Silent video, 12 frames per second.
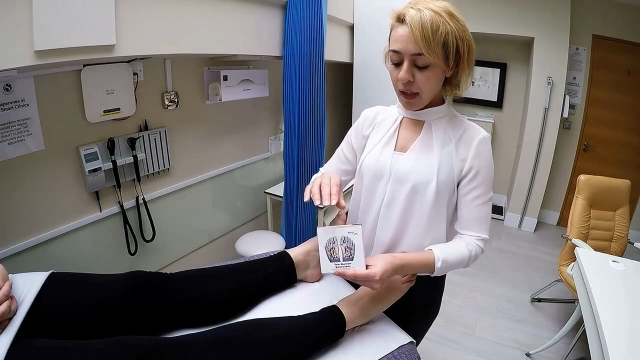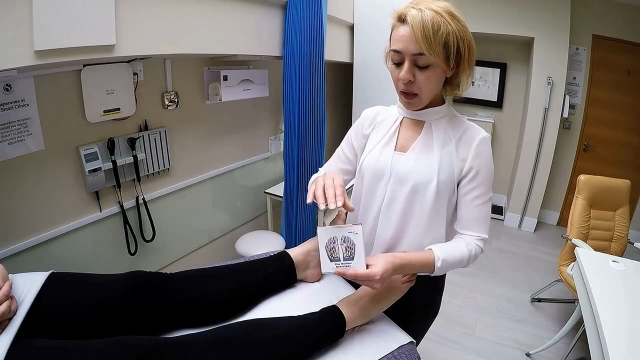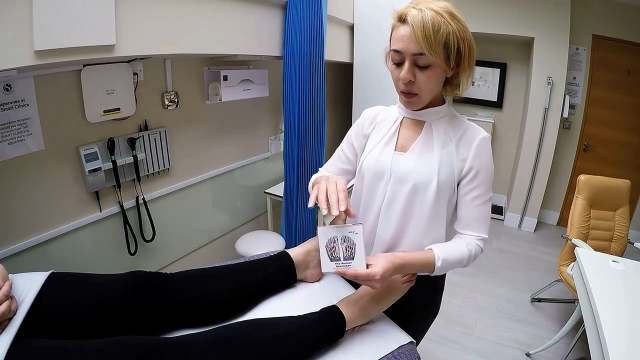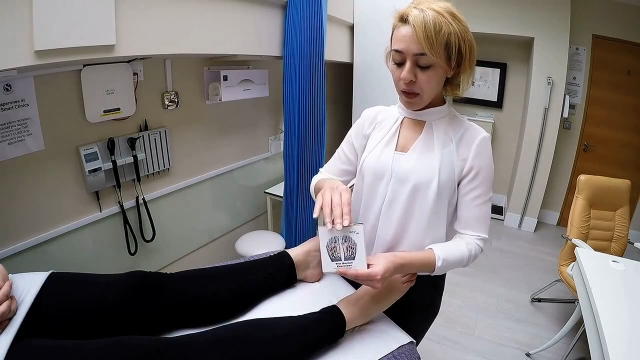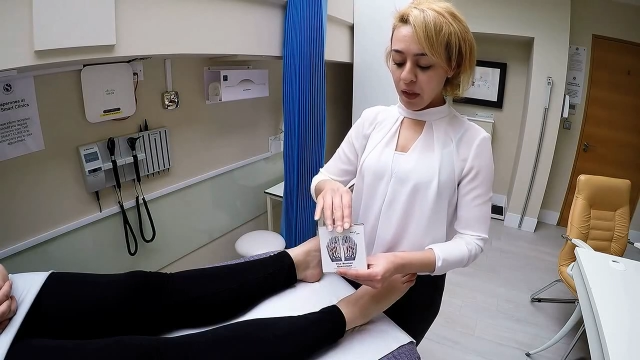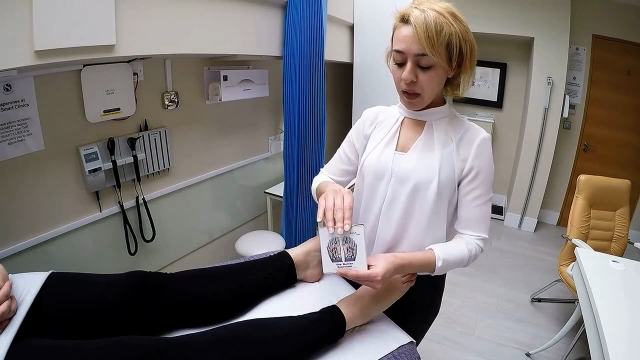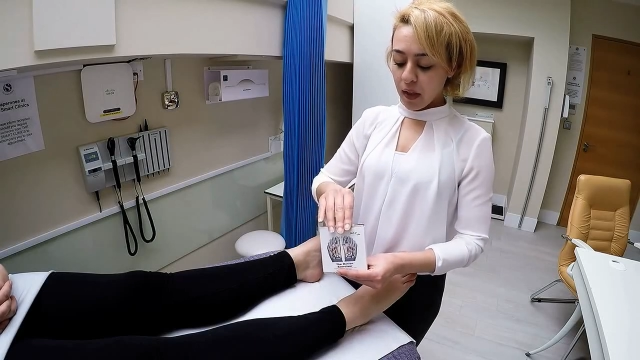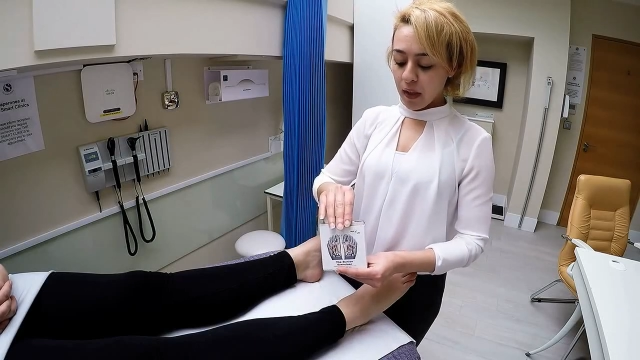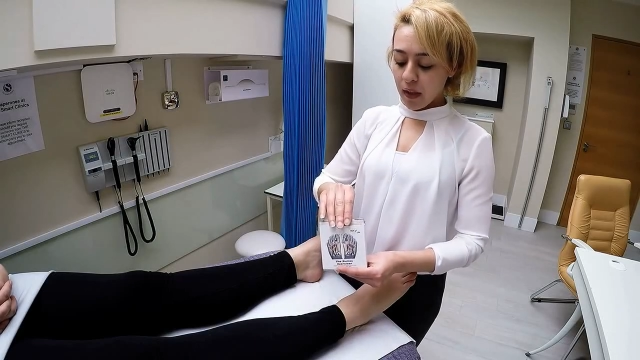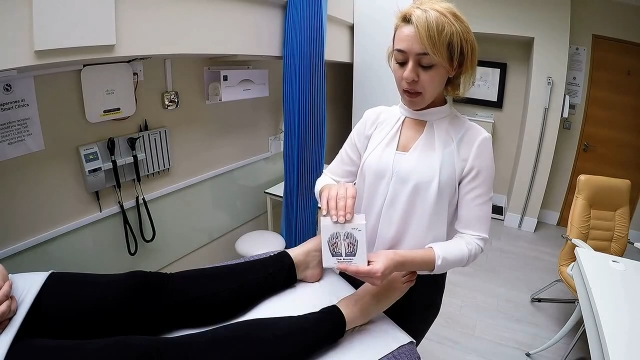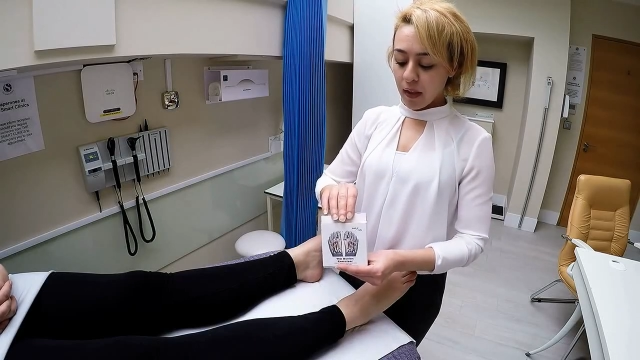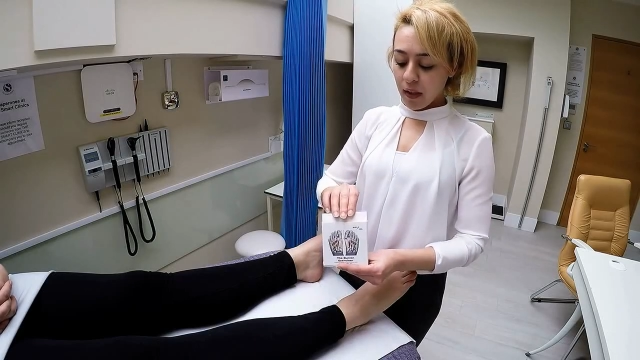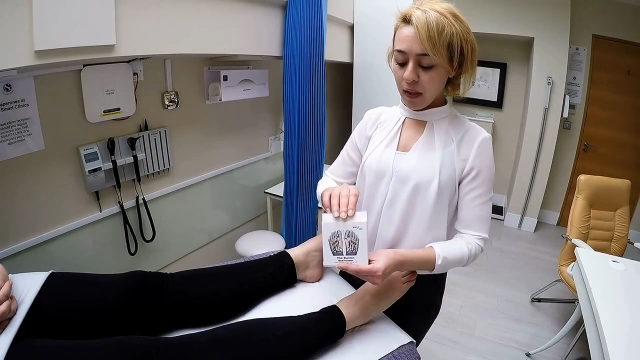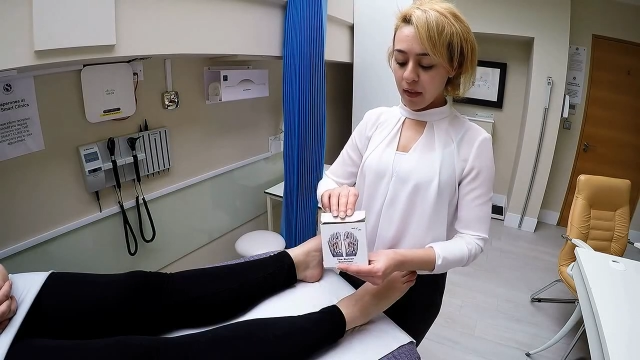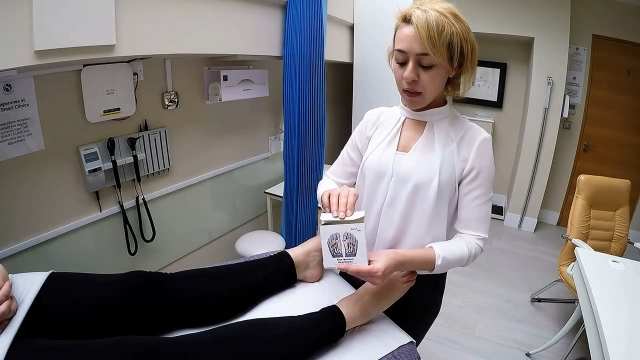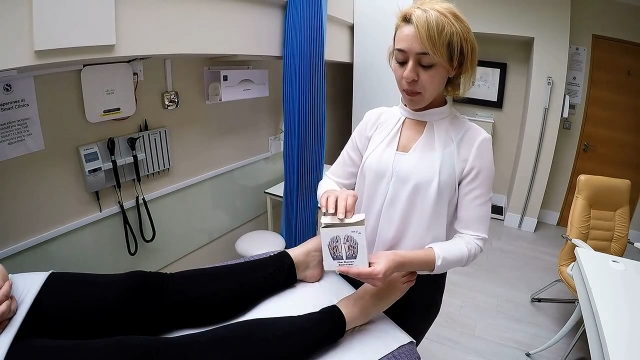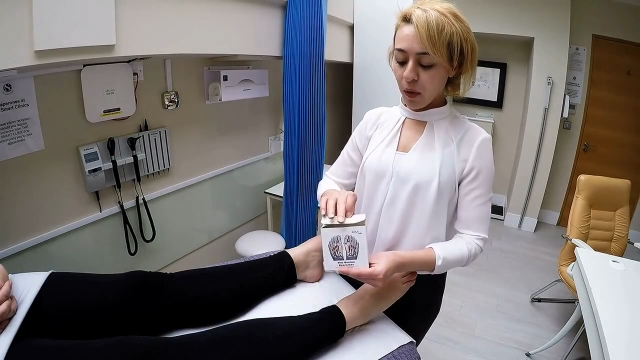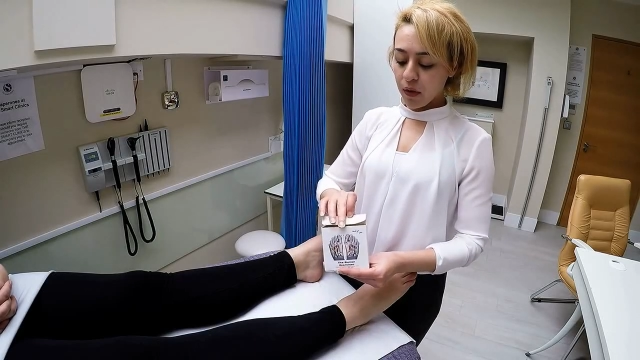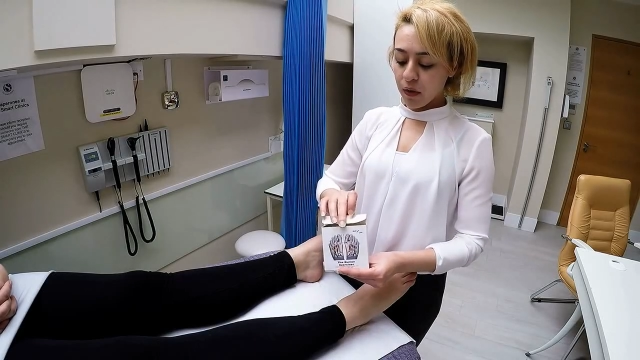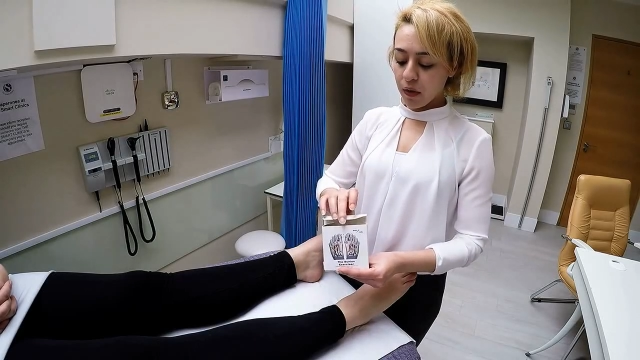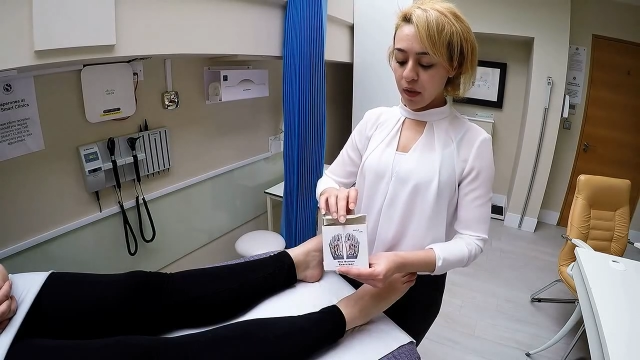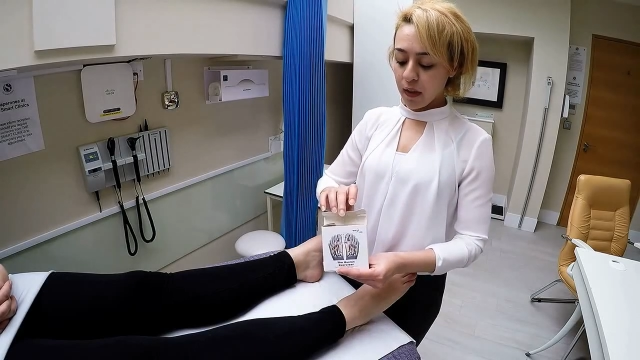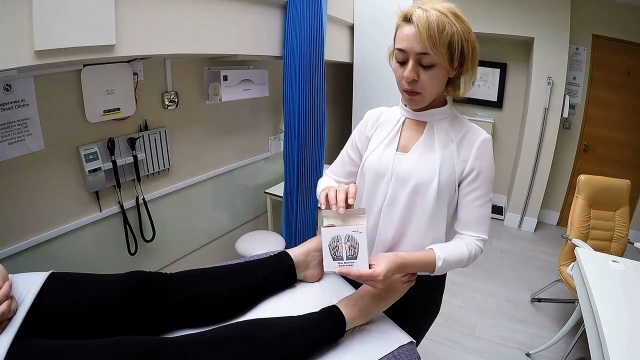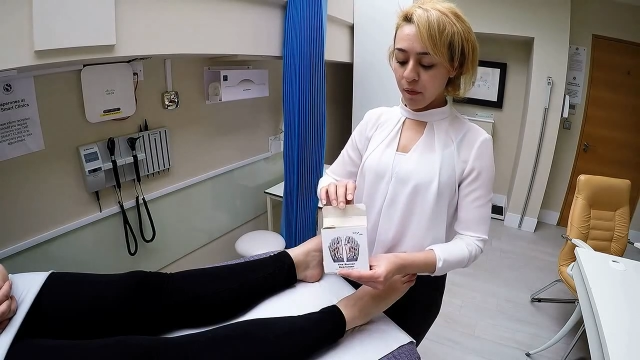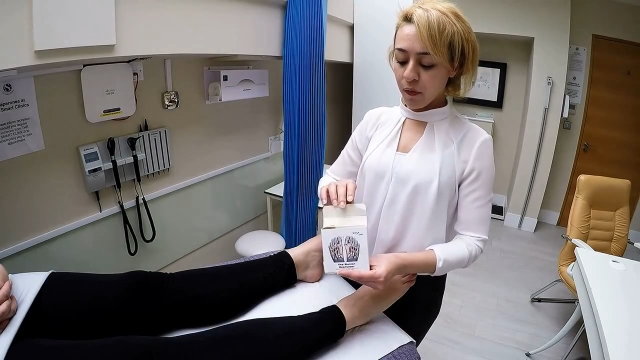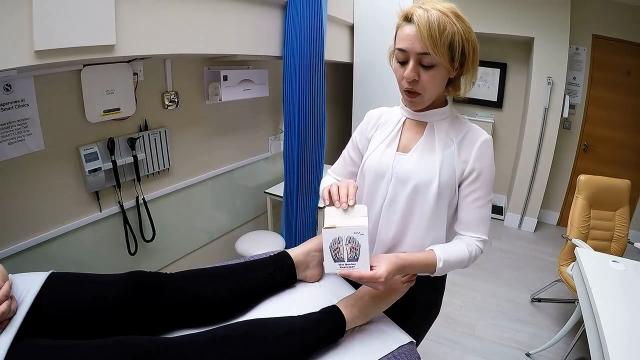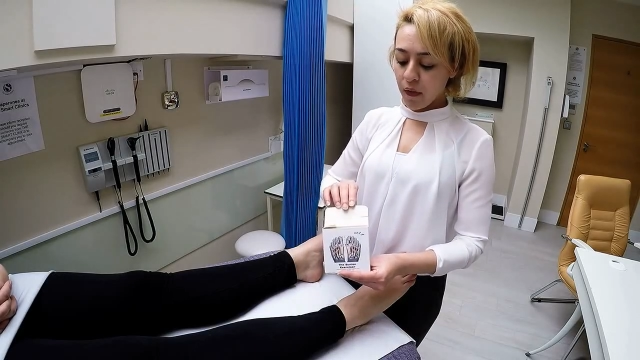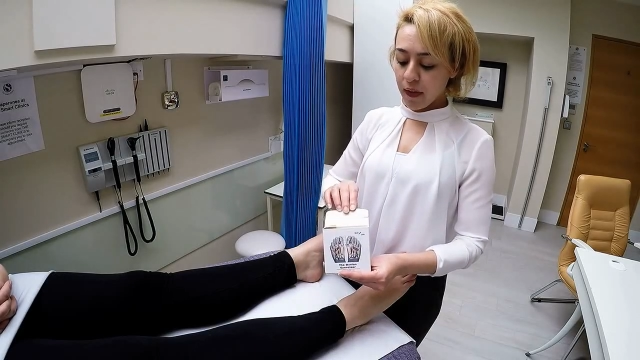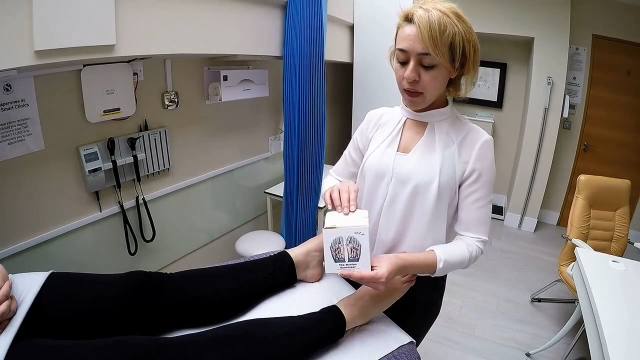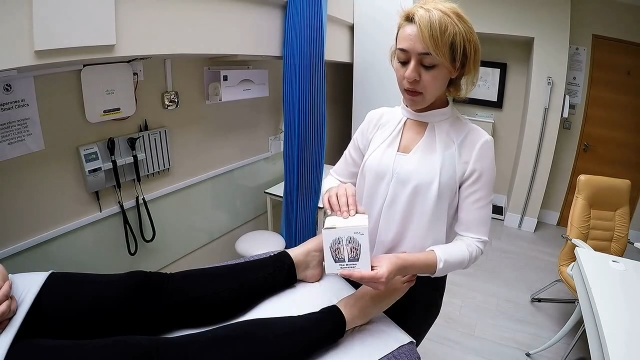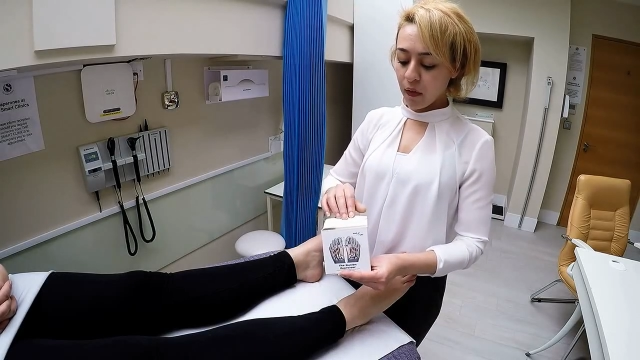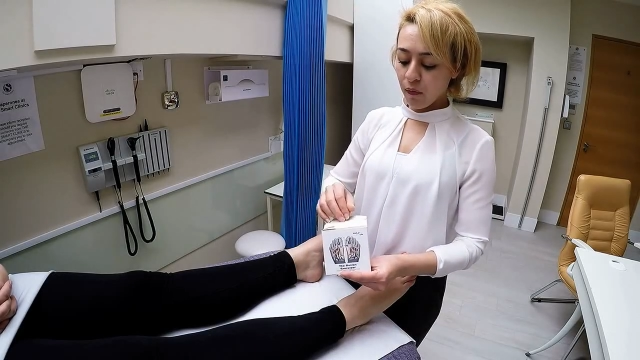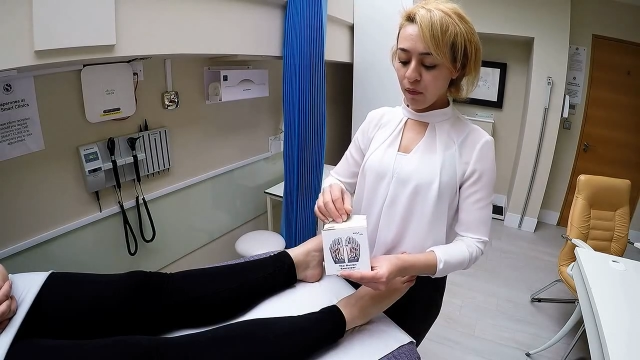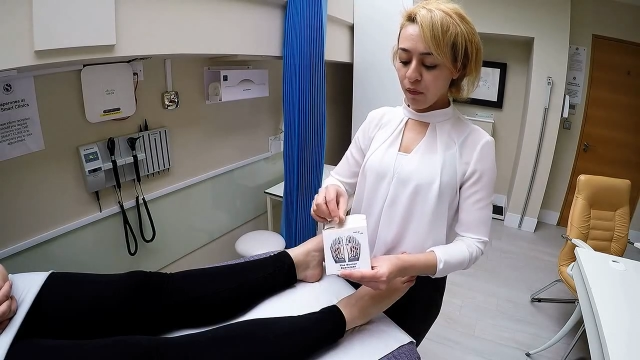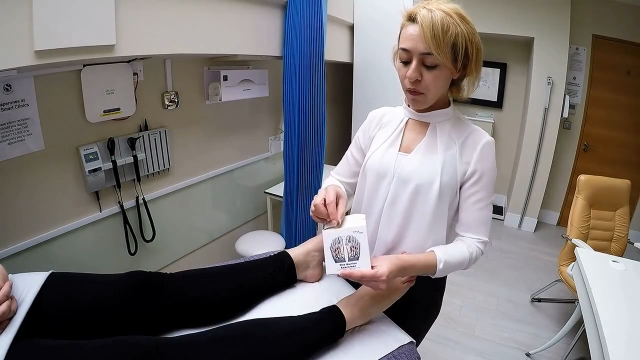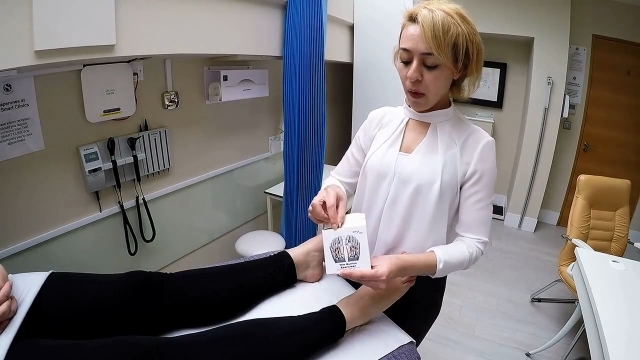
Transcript: Now, in this box, we've got this